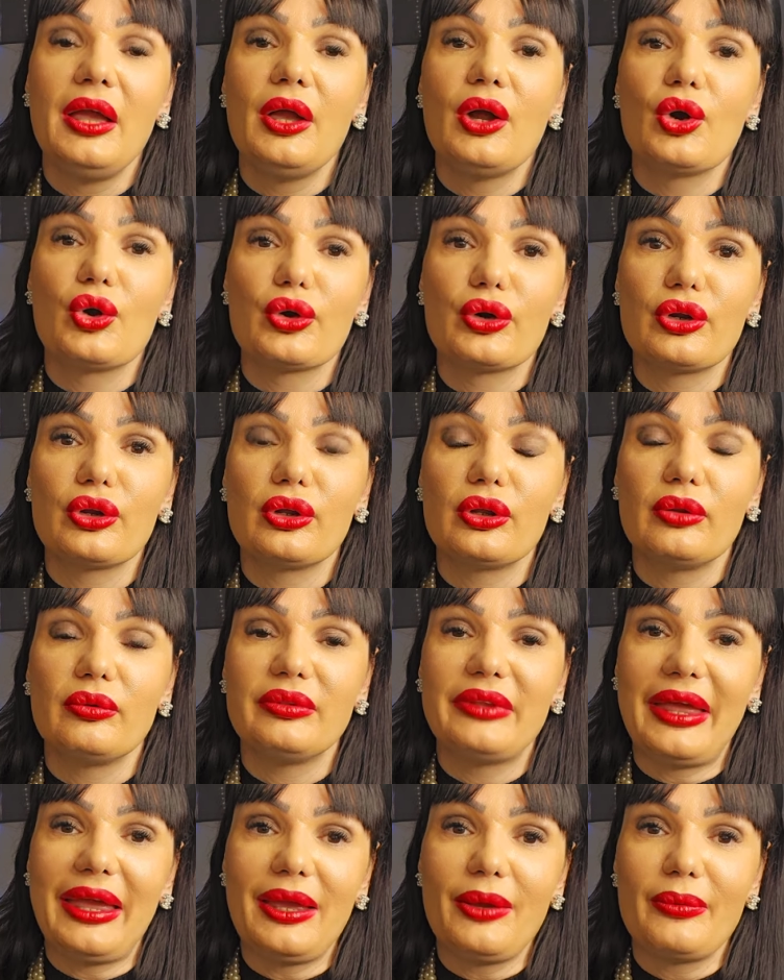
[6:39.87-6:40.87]
Or
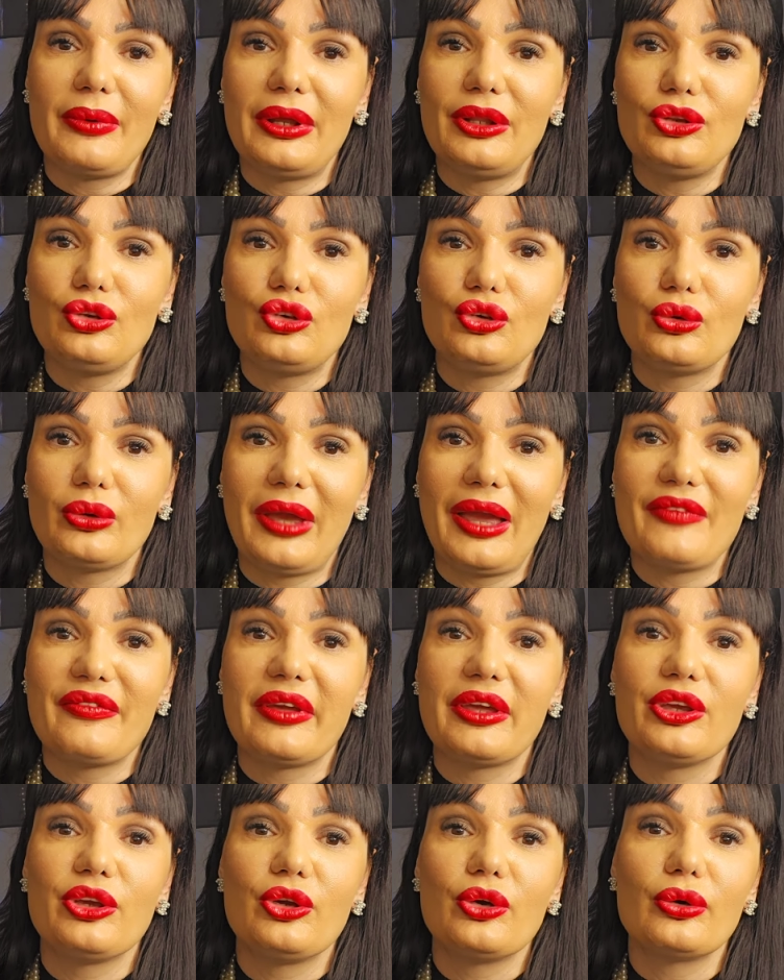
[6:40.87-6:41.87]
they want to have
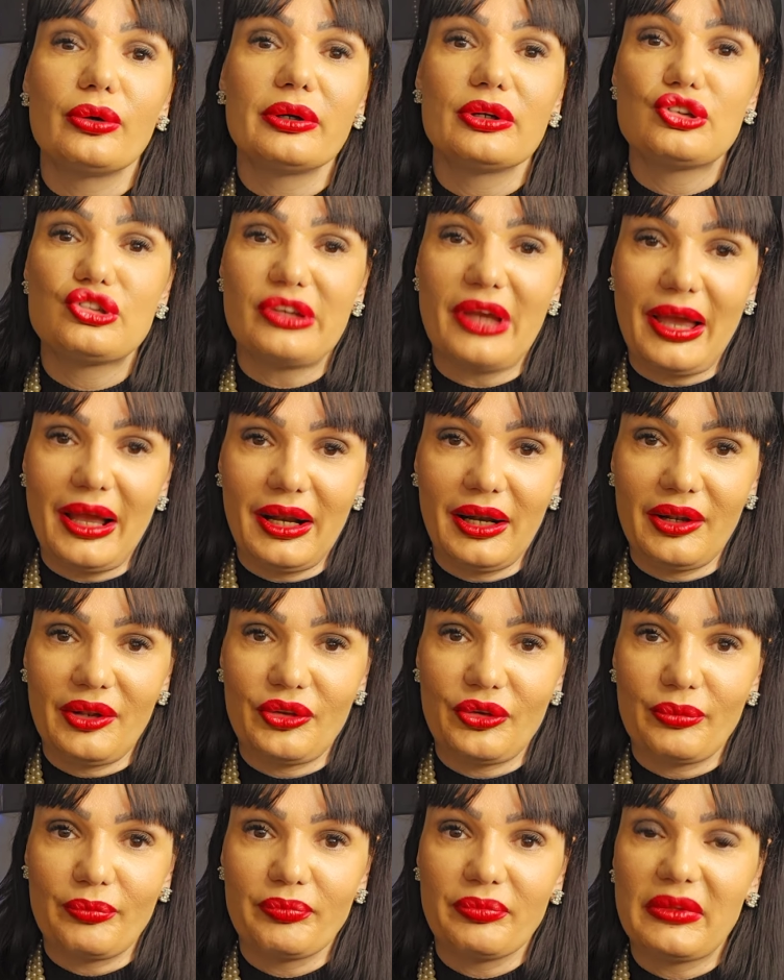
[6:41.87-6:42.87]
your child,
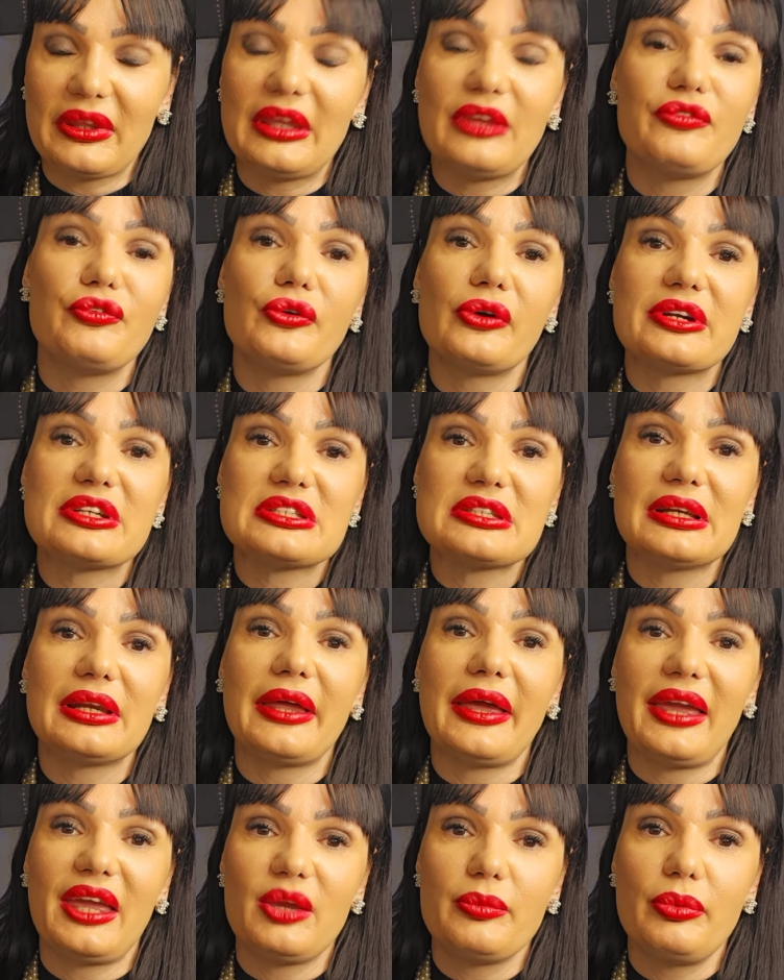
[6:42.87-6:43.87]
if you are still
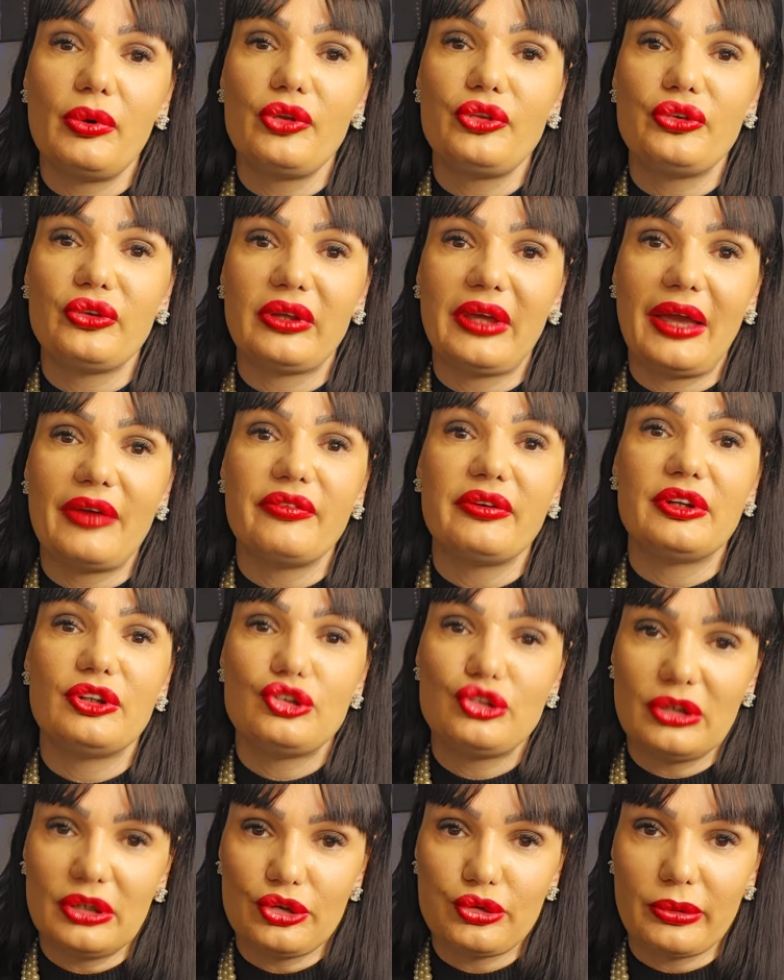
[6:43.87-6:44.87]
able to have
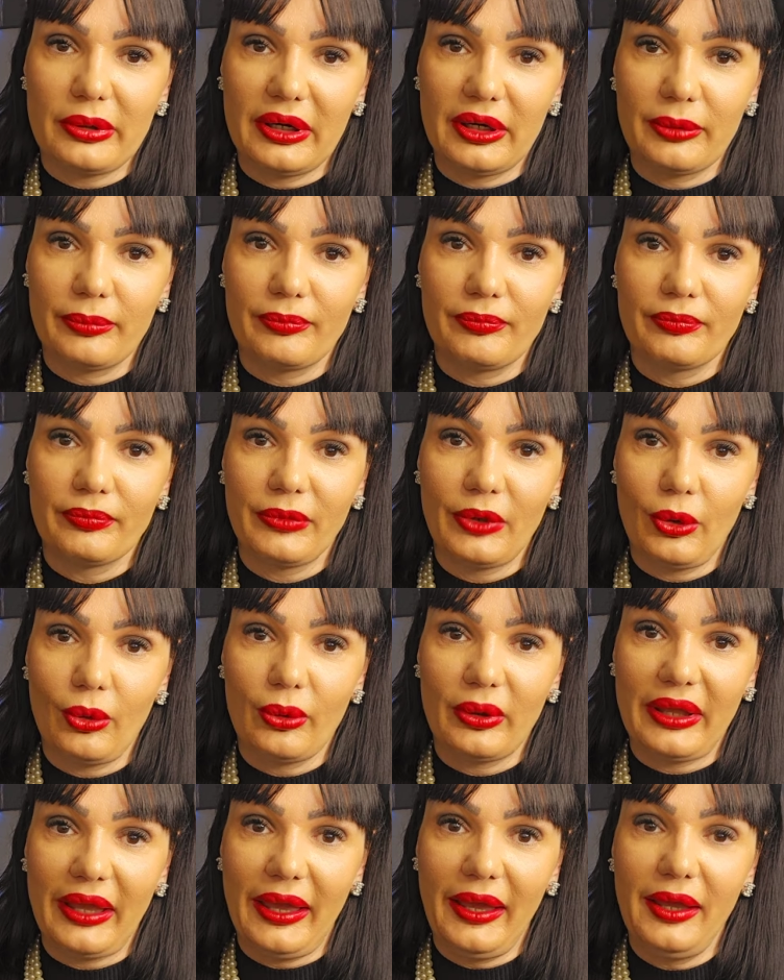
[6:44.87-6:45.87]
children,
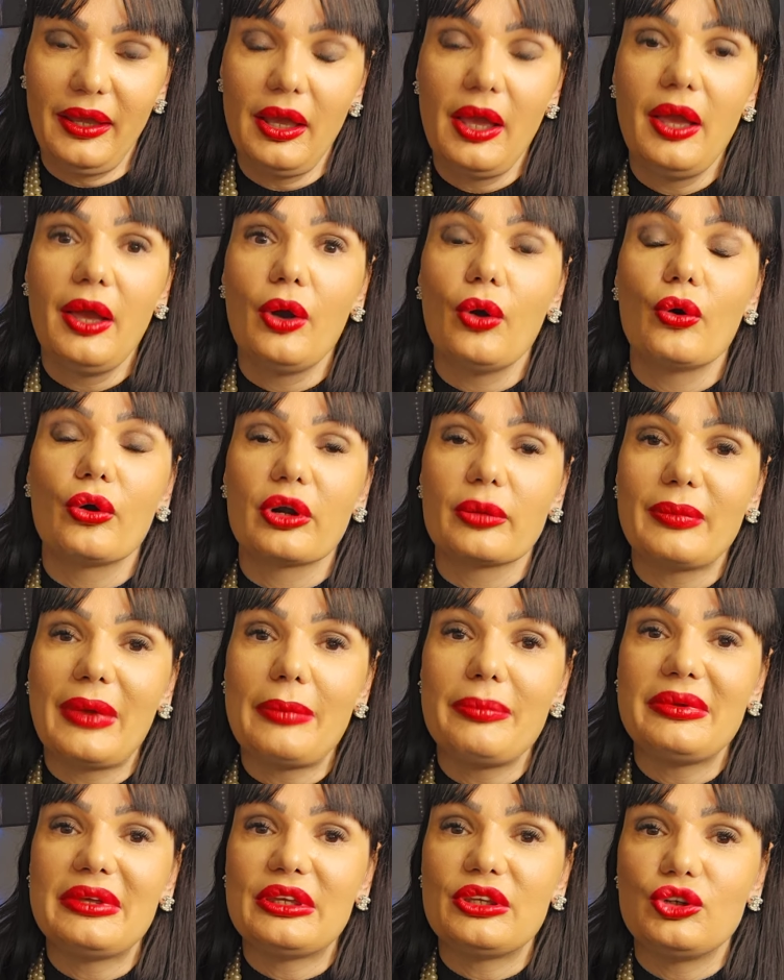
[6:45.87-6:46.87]
okay? Or
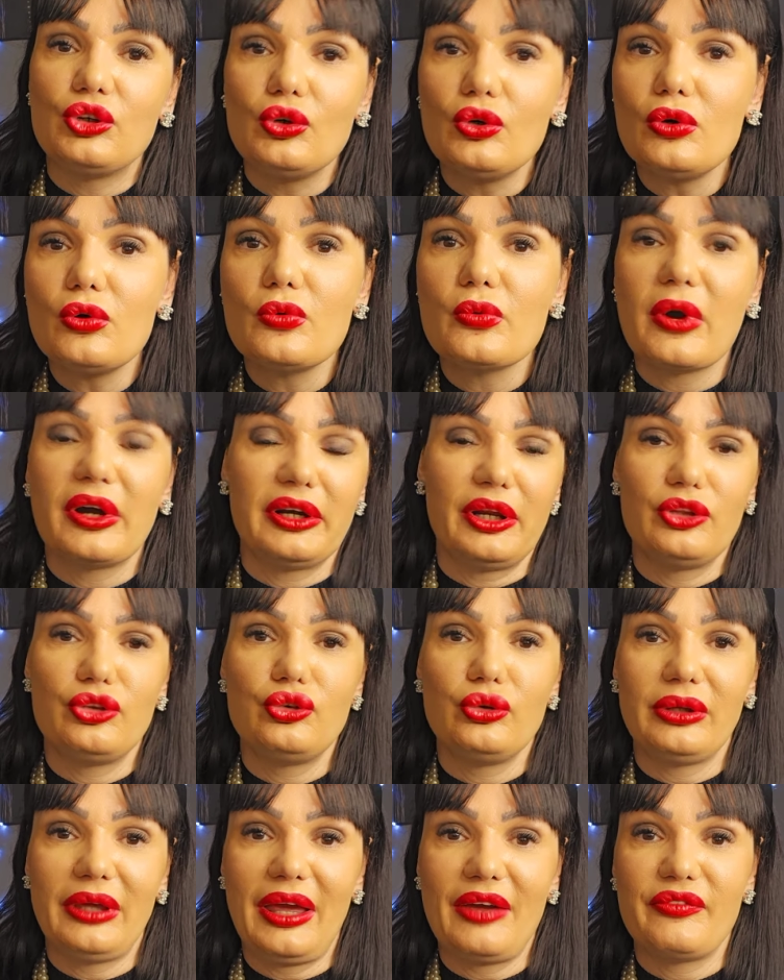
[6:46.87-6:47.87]
maybe you wanted to
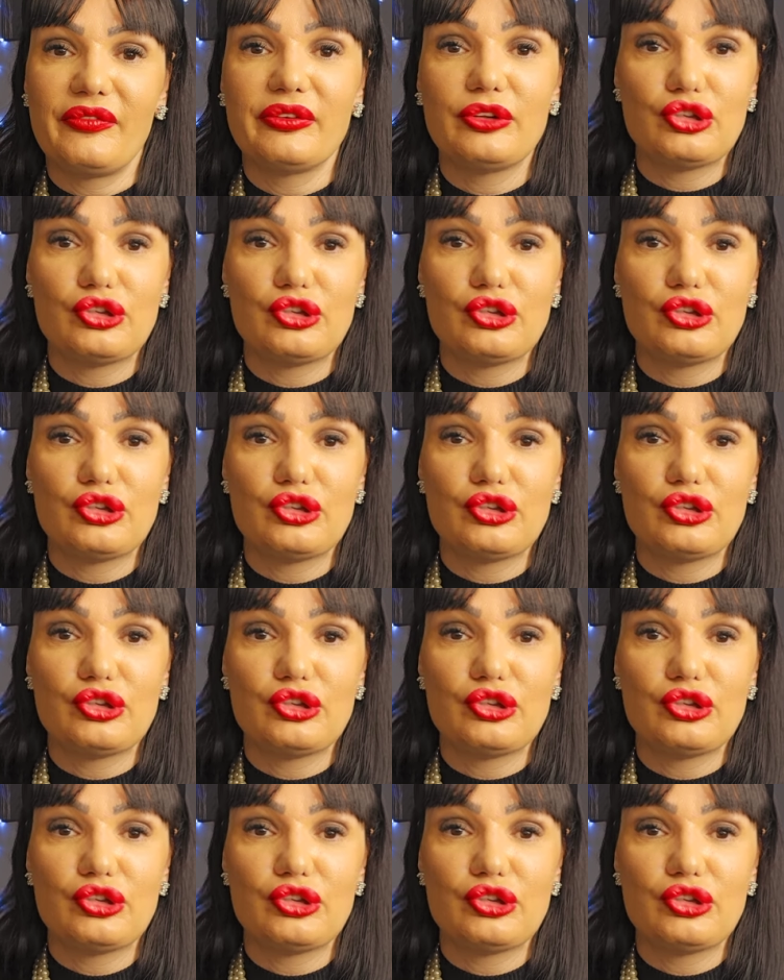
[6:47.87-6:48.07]
have